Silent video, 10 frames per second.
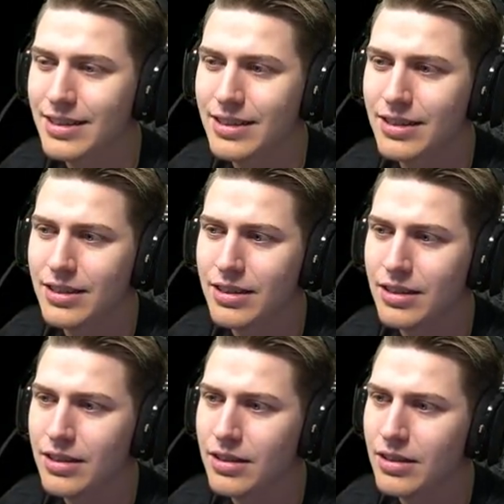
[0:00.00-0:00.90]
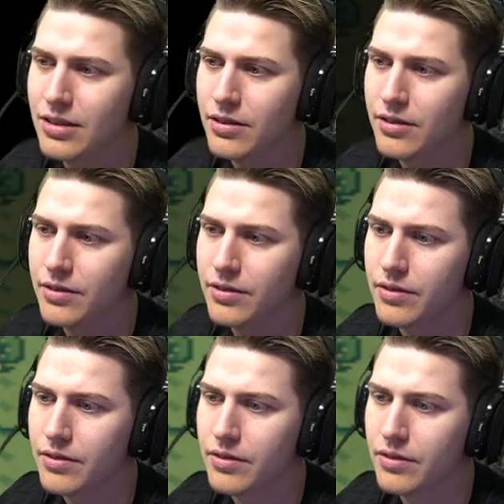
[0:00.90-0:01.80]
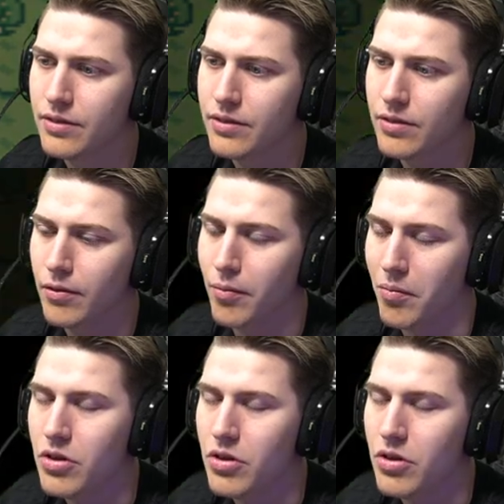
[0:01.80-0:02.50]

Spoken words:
[no speech]